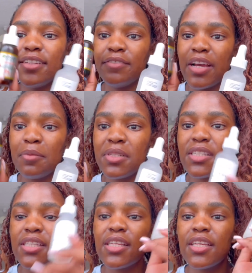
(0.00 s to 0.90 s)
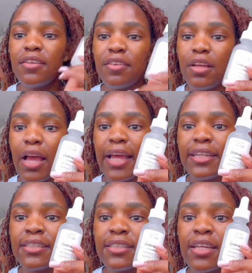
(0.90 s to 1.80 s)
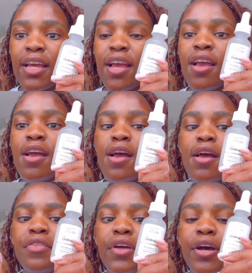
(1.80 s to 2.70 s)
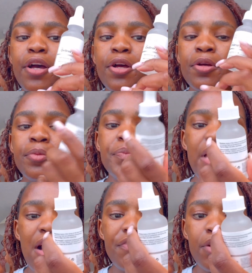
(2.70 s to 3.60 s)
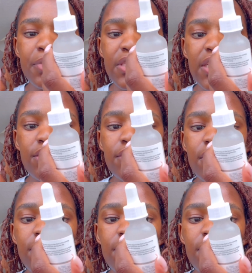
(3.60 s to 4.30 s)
Vitamin C and the alpha-arbutin